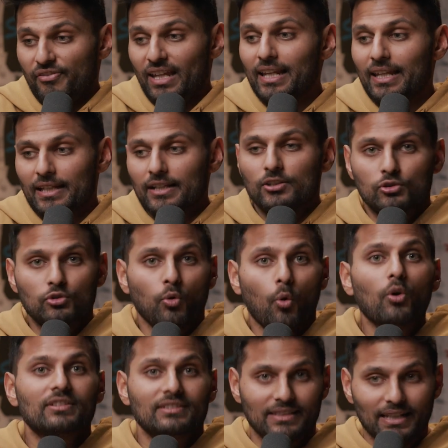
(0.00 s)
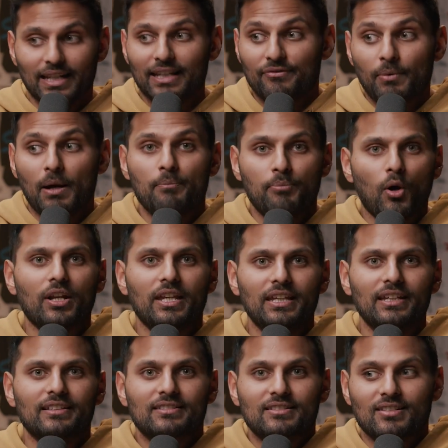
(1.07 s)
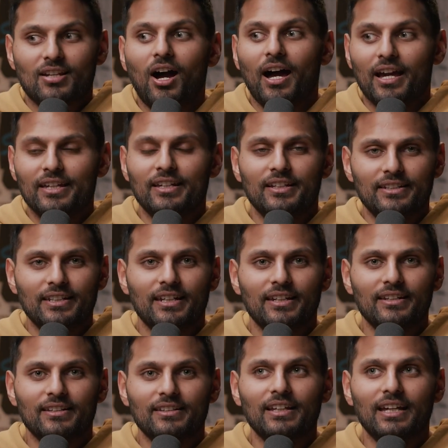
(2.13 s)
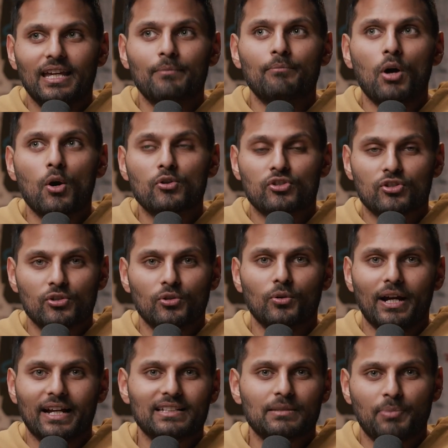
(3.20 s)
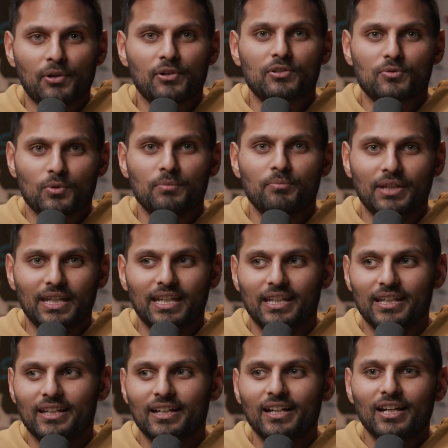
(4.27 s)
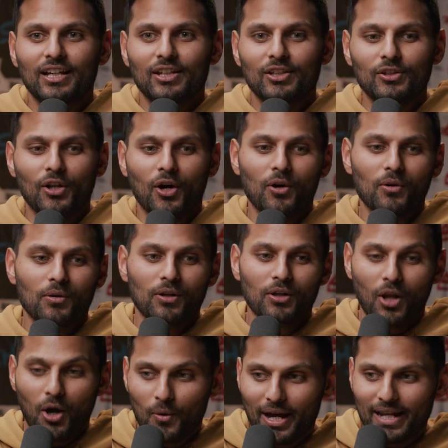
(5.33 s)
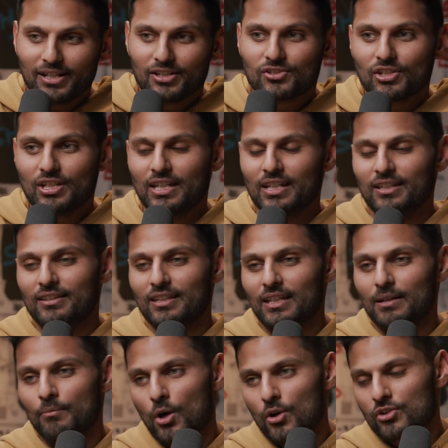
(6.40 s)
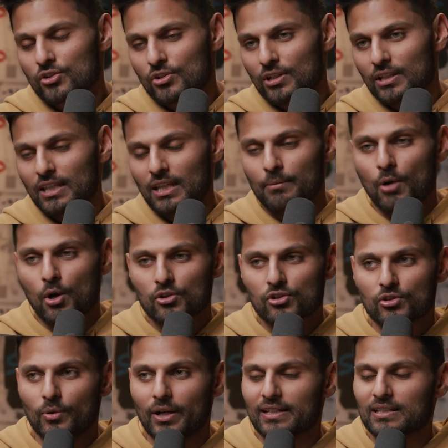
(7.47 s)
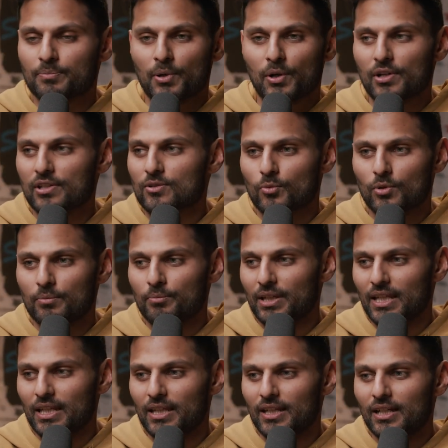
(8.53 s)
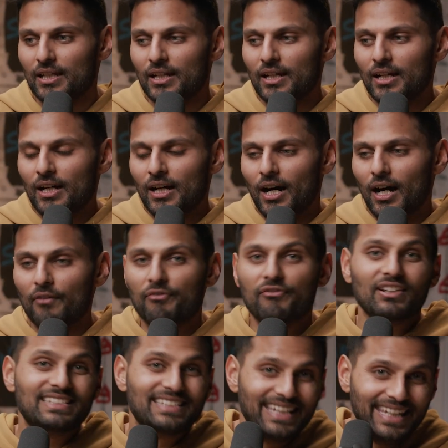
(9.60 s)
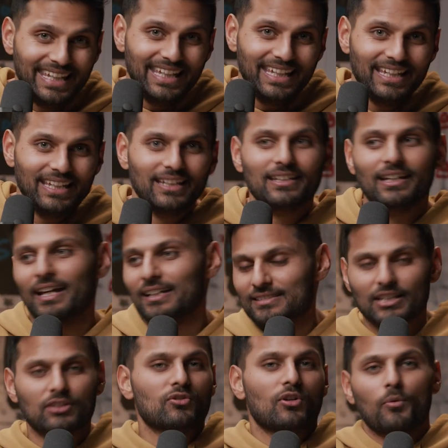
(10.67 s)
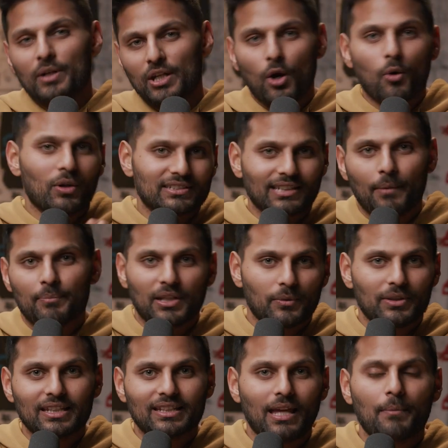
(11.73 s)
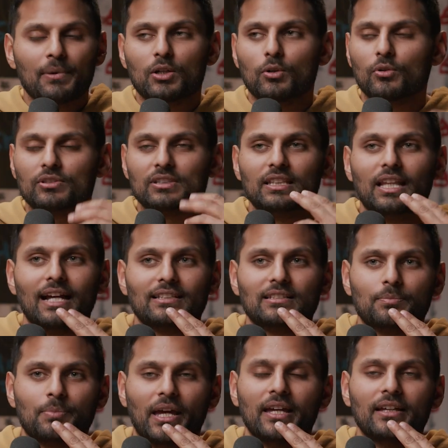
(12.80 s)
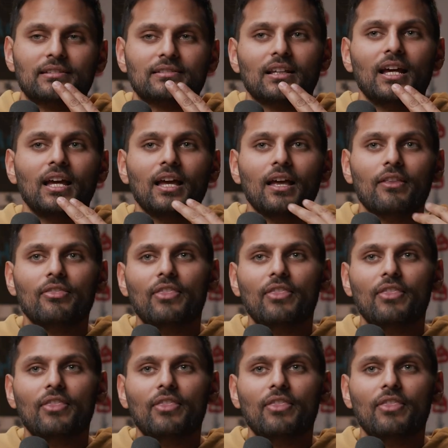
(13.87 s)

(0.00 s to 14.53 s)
feeling exhausted, if my body is tired and the emotional experience would be, you know, low energy, the emotion, the emotional experience would be uh, fatigue, etc. We know what's happening with the chemicals in that space.